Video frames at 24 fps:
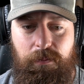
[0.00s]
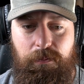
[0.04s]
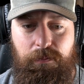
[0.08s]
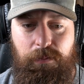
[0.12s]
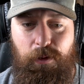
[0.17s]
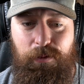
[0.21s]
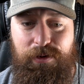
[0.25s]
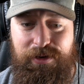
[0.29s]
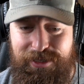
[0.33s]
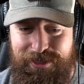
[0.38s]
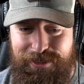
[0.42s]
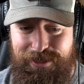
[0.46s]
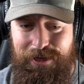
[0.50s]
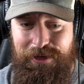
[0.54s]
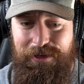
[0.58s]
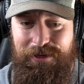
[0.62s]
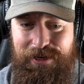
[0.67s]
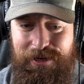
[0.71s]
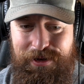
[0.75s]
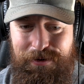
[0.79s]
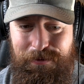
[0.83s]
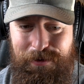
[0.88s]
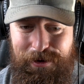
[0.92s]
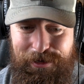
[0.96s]
but we still
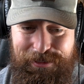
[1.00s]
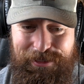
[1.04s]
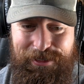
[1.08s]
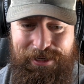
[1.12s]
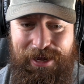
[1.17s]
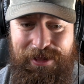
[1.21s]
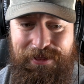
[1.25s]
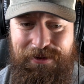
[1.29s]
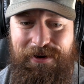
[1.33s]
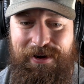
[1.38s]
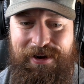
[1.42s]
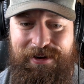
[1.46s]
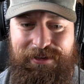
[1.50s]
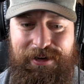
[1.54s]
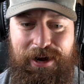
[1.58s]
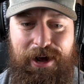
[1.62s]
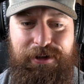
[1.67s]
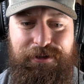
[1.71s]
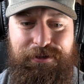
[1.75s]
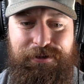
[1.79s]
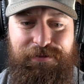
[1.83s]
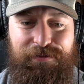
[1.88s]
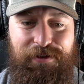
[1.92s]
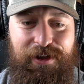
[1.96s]
need to work together on
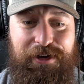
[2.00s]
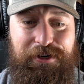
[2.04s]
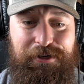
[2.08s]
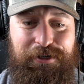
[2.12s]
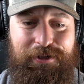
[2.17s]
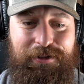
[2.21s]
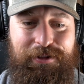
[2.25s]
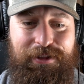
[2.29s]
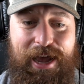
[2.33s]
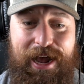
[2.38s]
conservation.